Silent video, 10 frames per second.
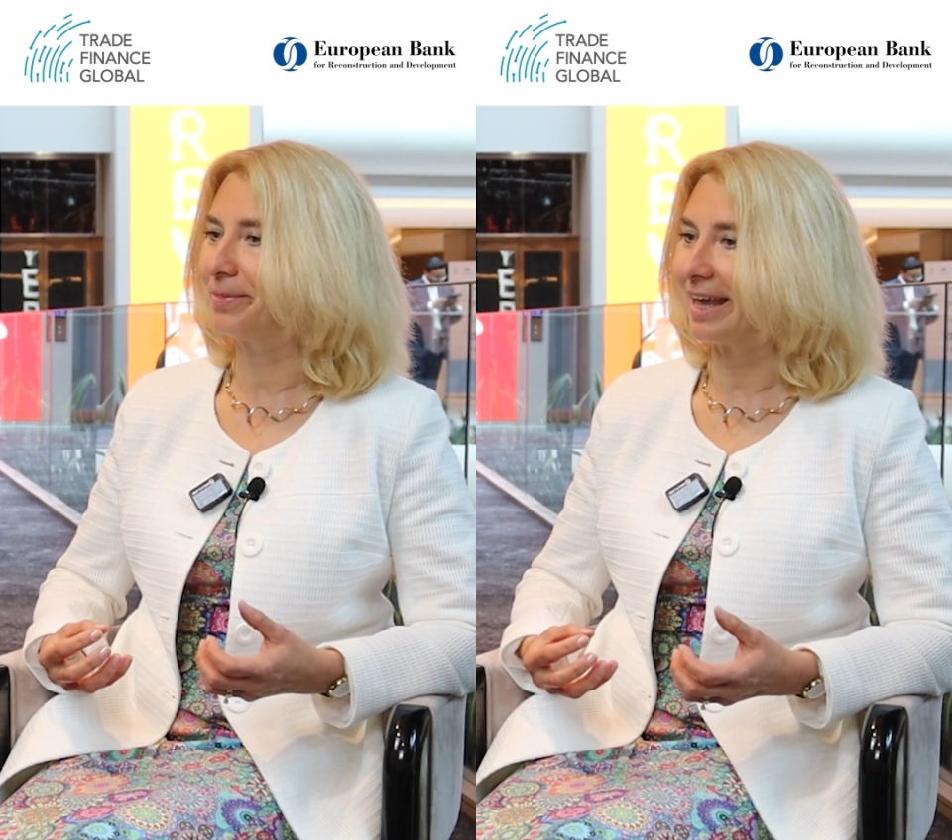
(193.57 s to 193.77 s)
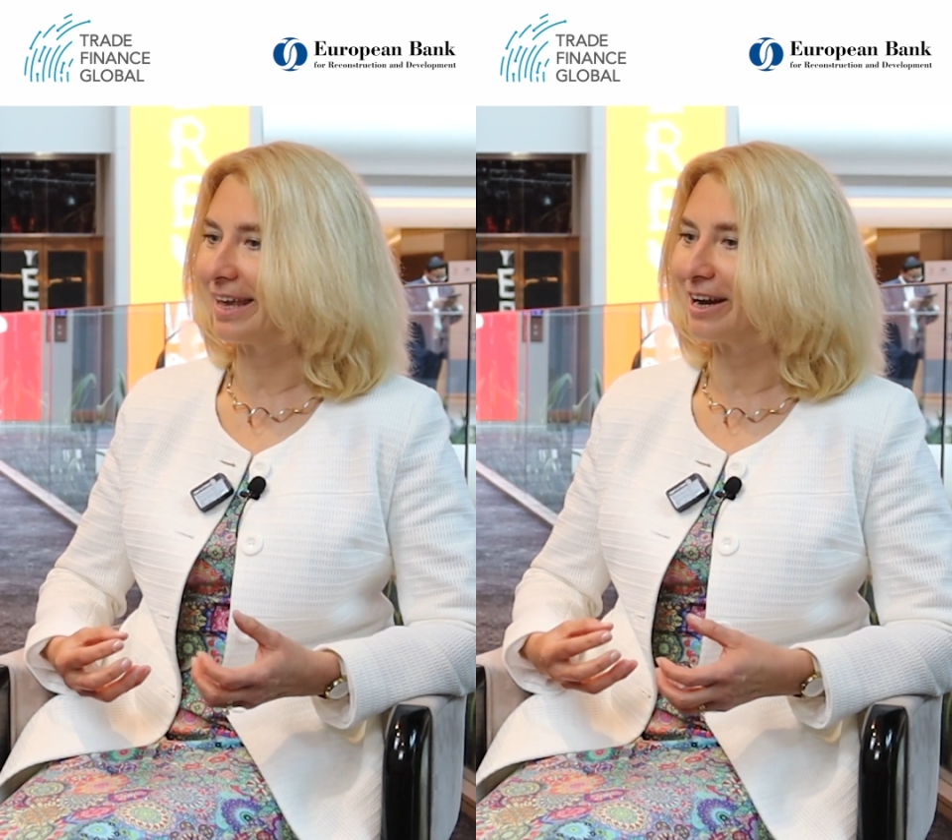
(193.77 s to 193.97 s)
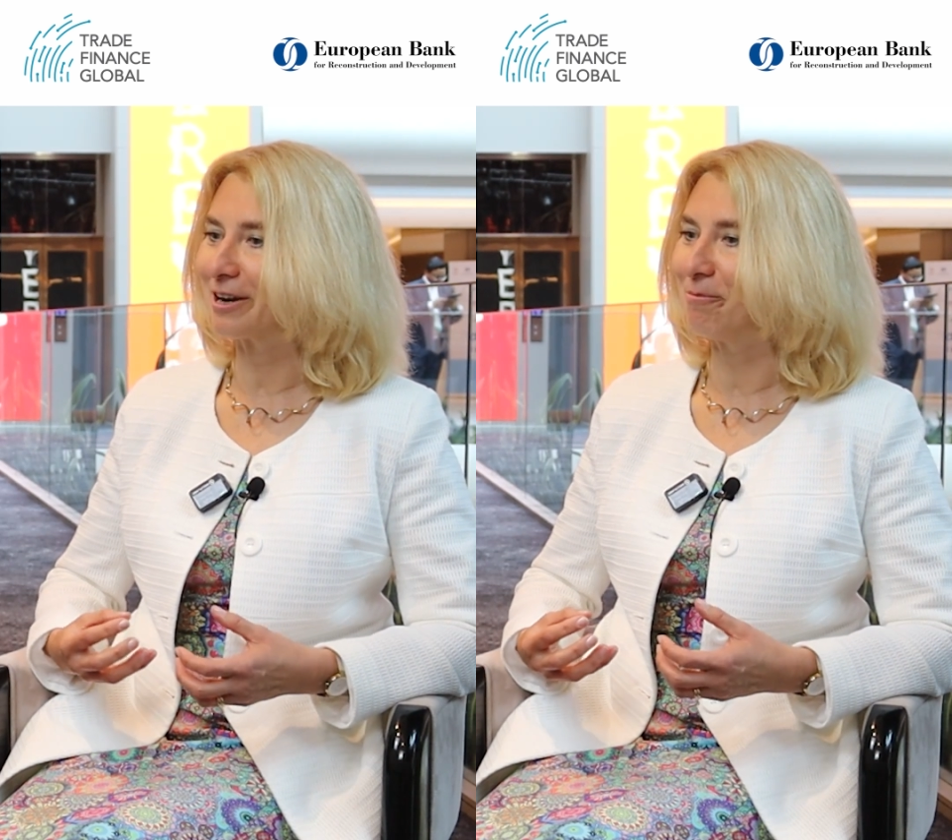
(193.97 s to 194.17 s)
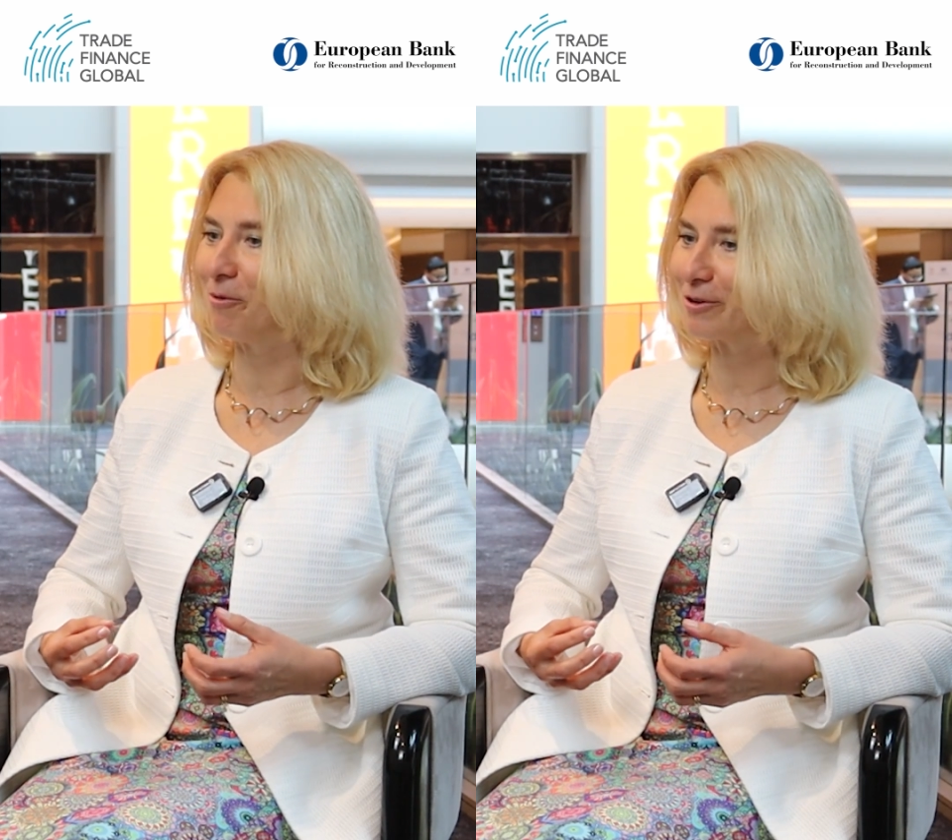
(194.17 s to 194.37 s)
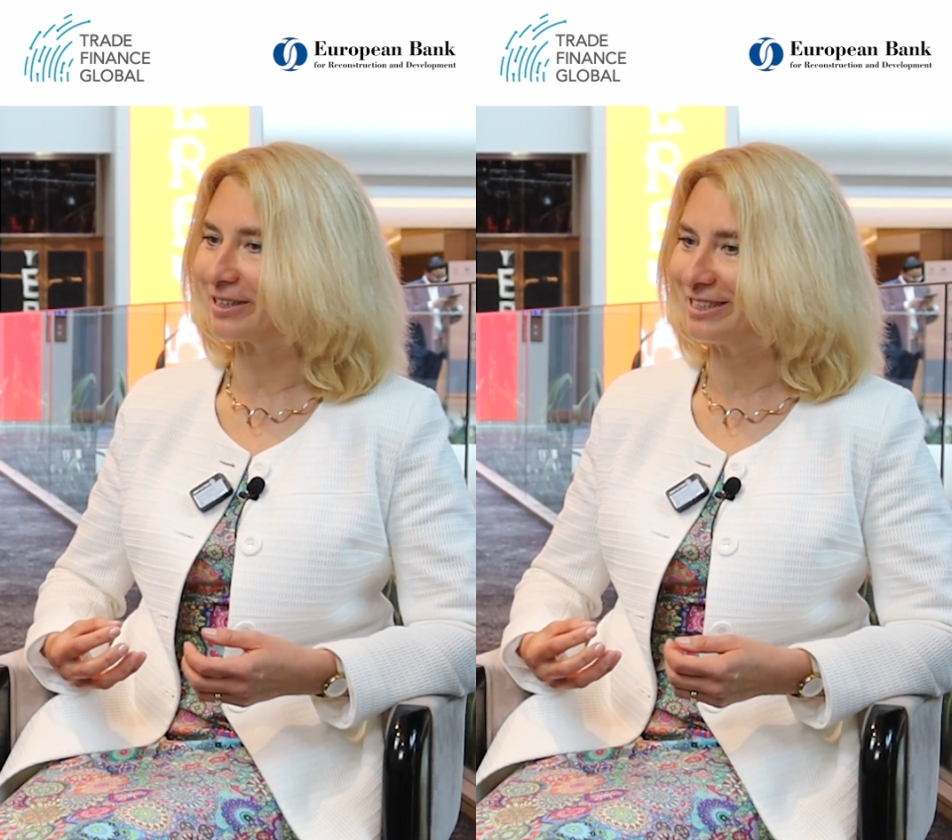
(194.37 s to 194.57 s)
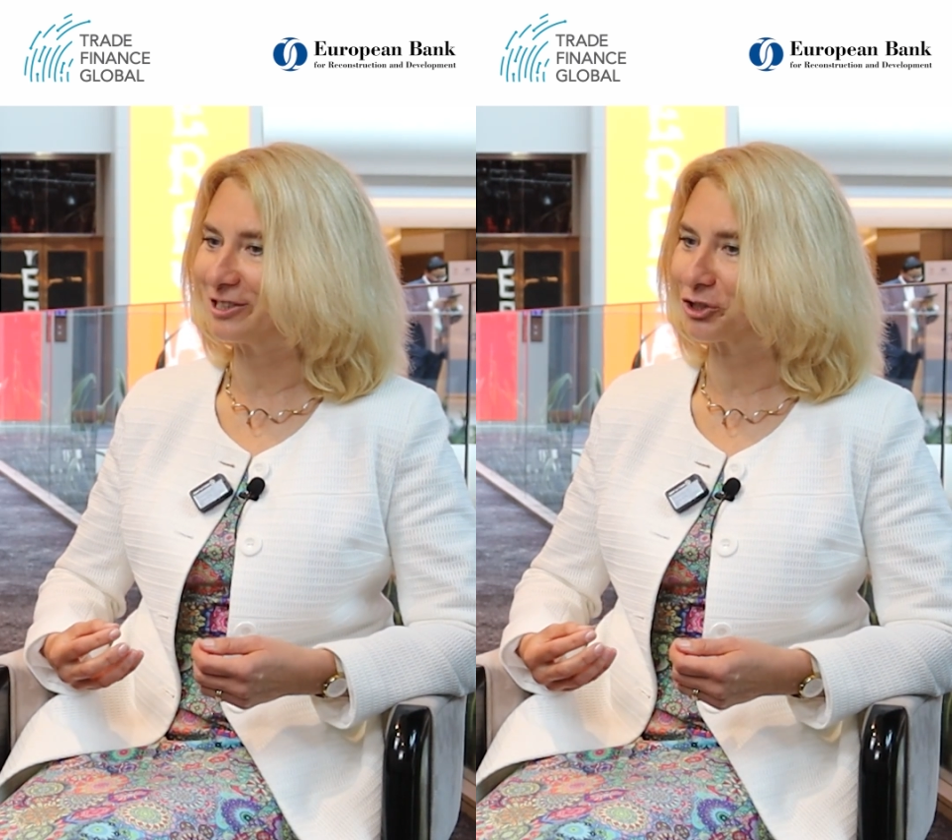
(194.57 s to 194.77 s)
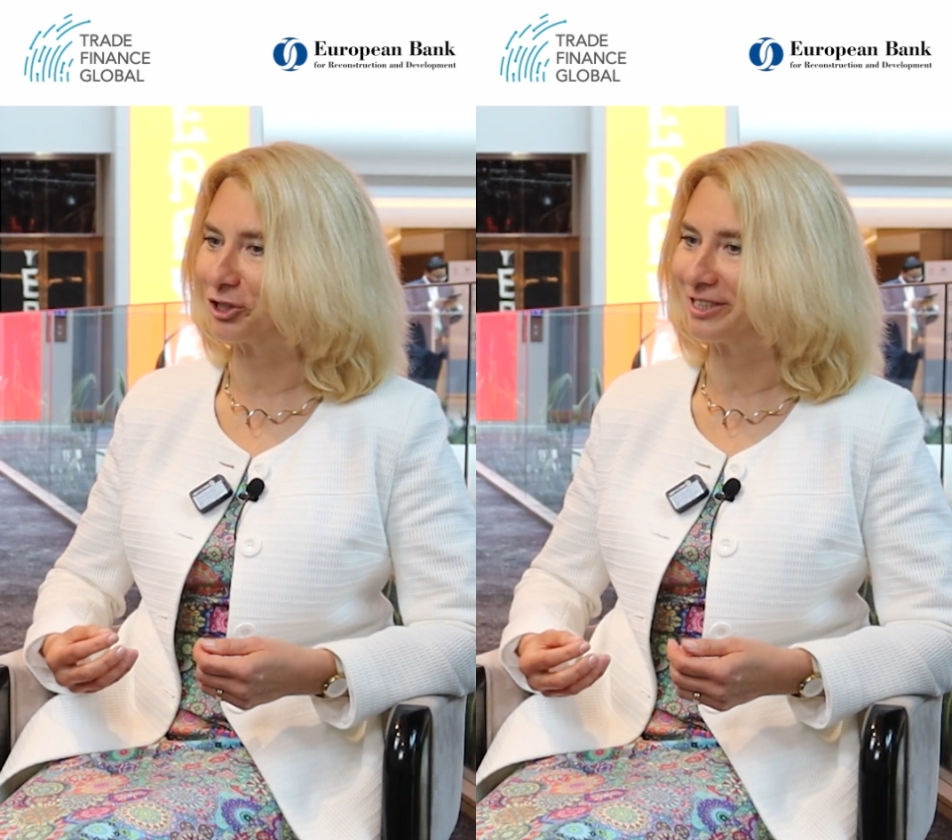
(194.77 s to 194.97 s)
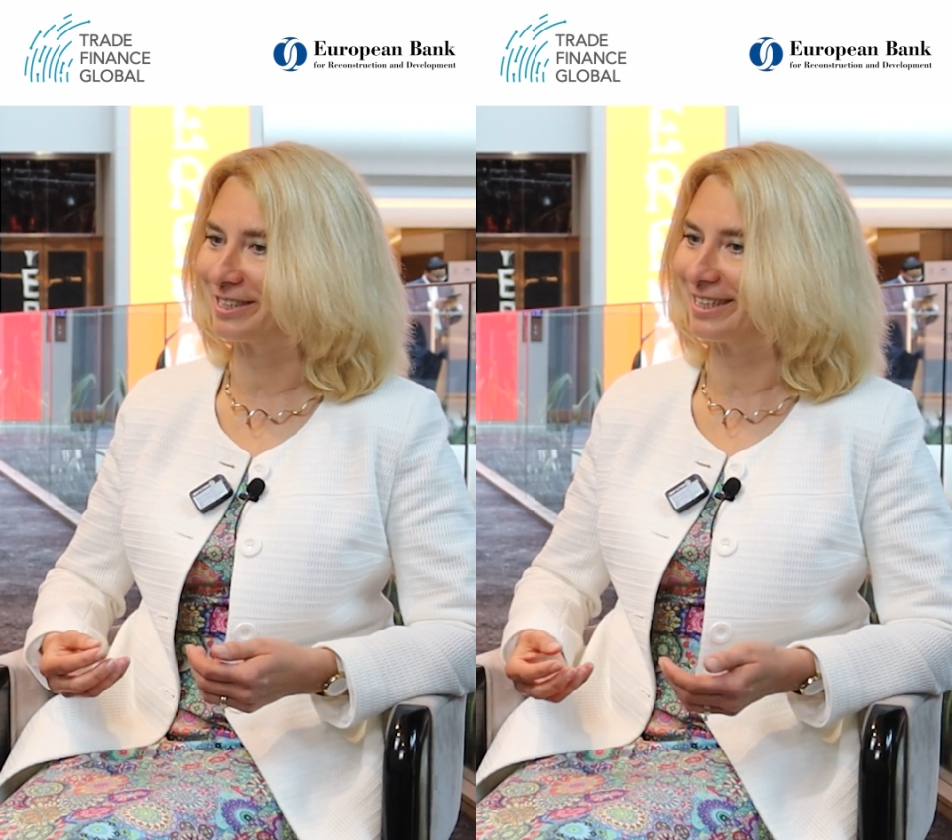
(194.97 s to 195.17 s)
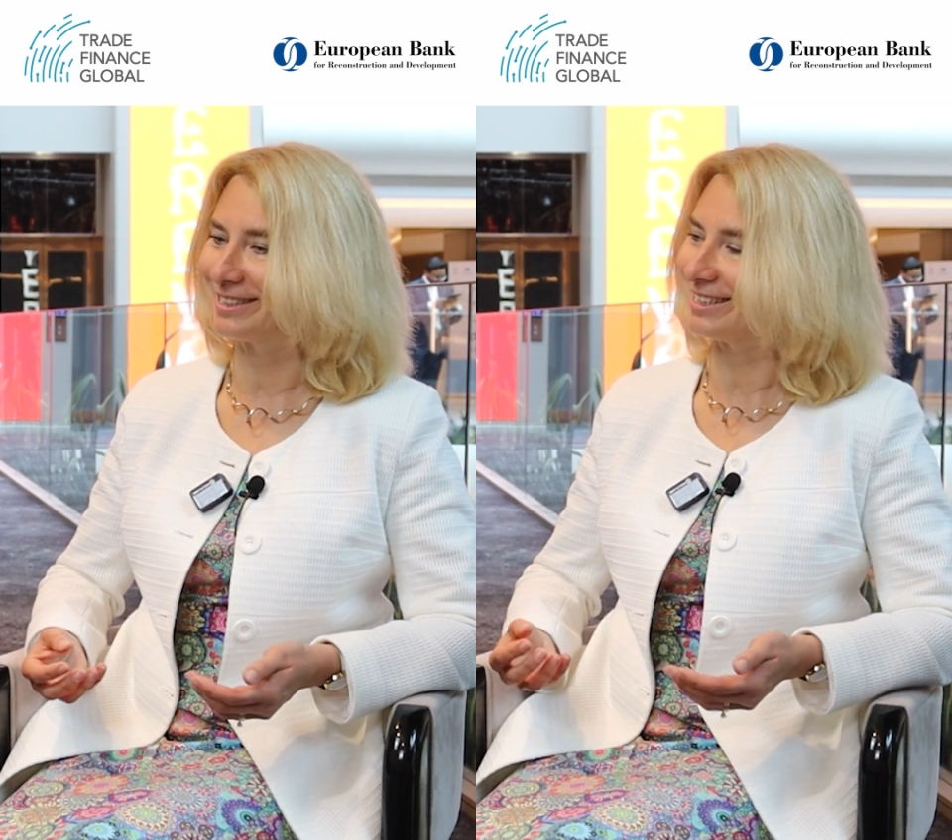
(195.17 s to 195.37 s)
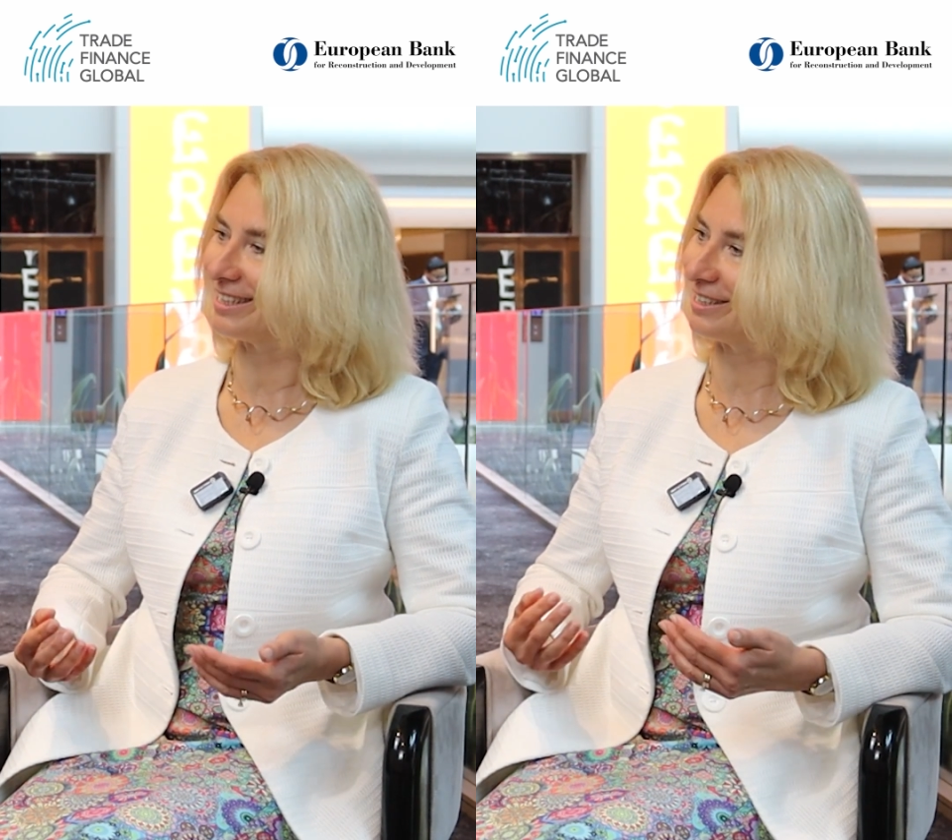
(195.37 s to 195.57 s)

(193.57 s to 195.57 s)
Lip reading: they are more interested